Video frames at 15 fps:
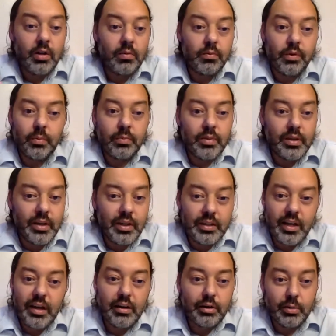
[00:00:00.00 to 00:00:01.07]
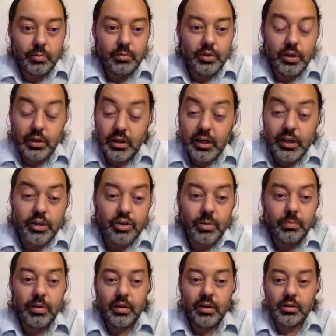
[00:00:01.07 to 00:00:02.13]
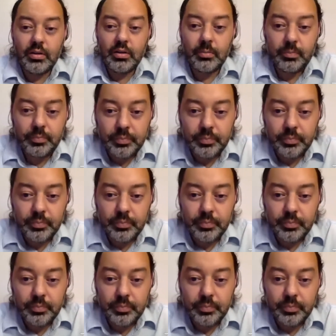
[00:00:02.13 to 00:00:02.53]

from the dictatorship years.